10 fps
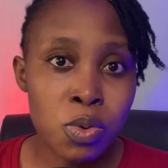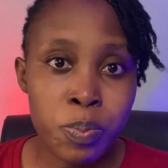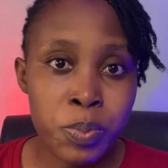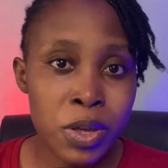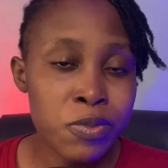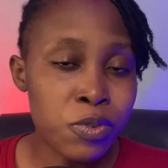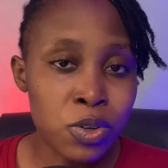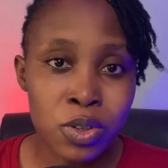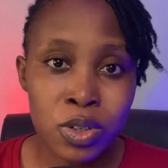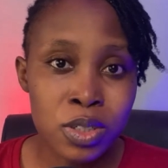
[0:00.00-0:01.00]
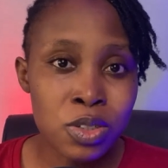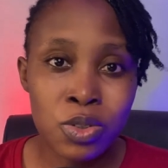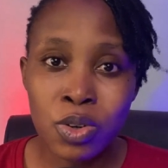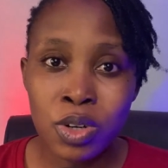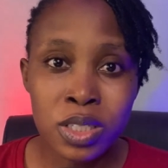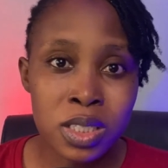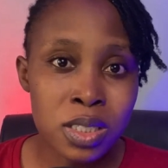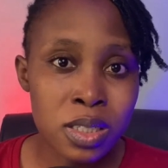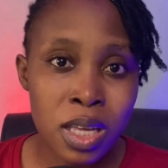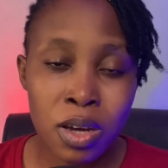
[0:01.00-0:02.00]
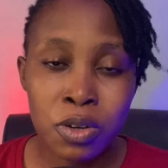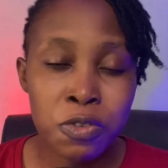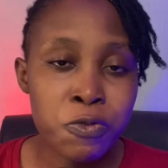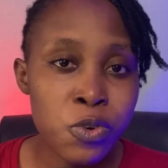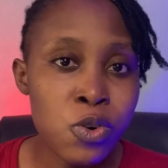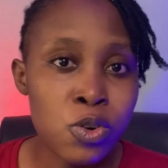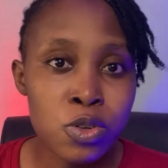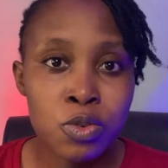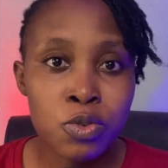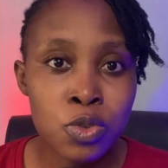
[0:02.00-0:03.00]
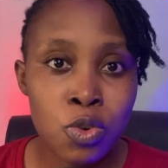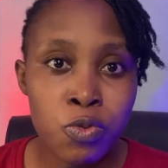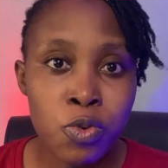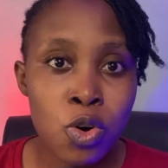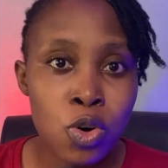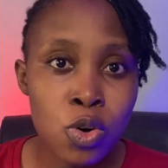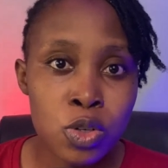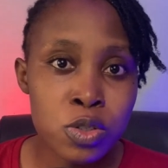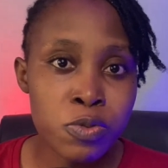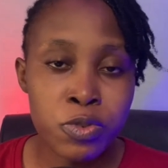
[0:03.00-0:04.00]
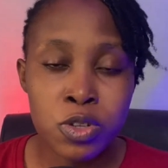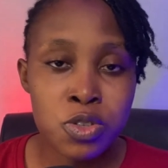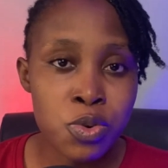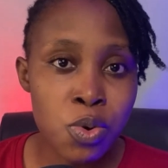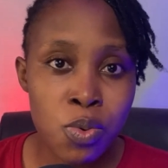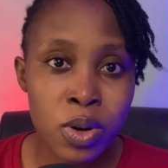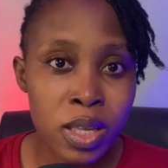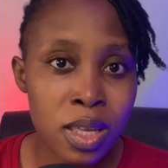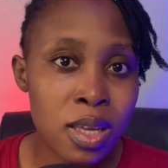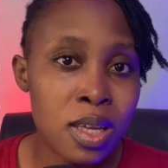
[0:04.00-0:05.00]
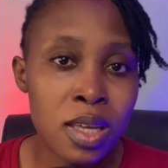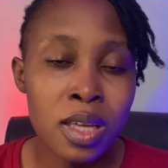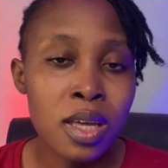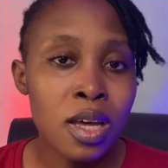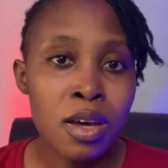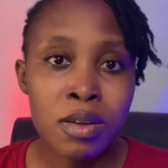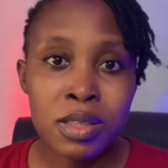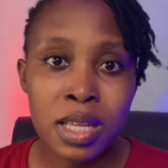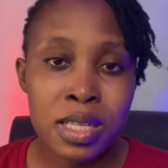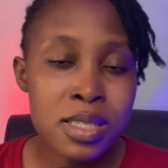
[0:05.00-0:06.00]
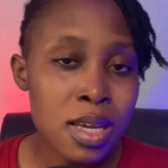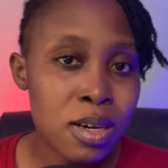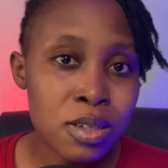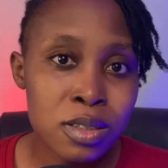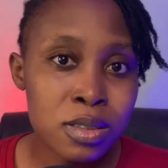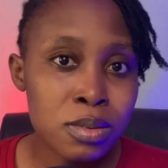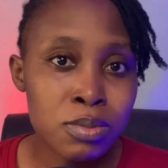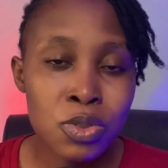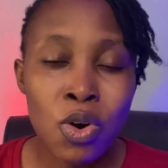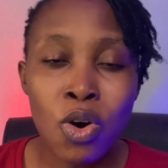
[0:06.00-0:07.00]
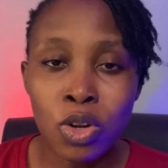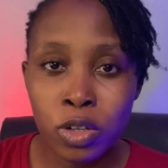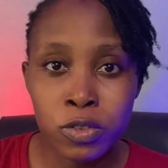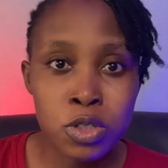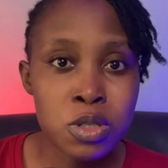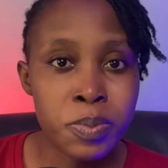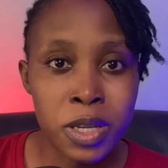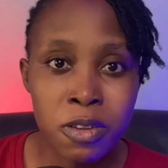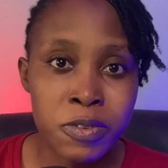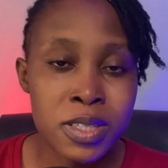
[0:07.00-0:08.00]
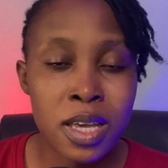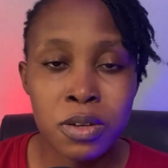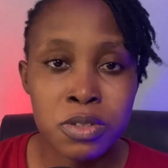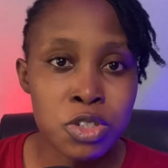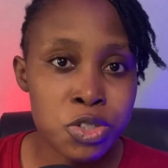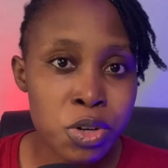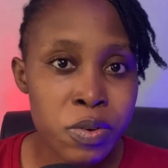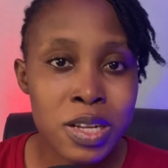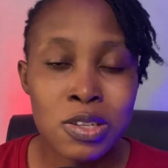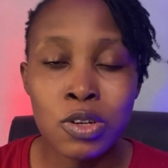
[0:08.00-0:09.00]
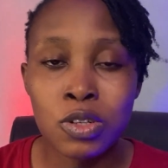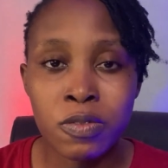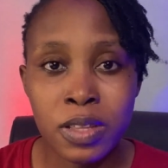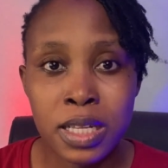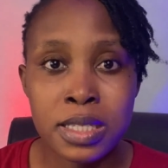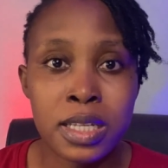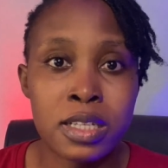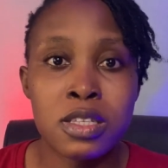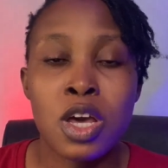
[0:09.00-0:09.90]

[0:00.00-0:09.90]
pay for all the health for 401k, dental, all of those benefits, health insurance, all of that